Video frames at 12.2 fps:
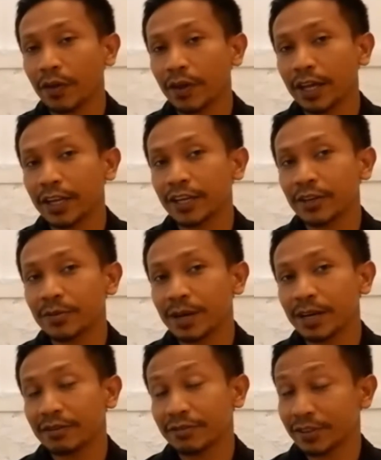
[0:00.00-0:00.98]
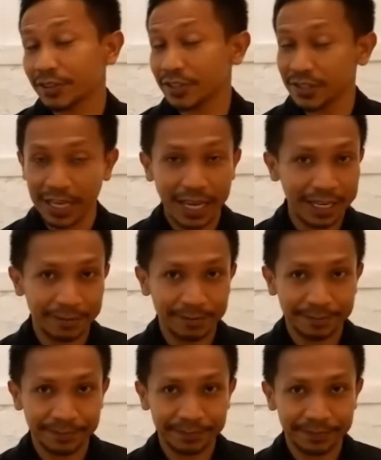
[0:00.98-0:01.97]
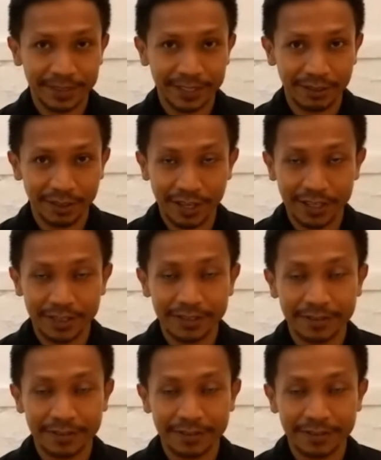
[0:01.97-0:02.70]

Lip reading: and then you might feel the same, right?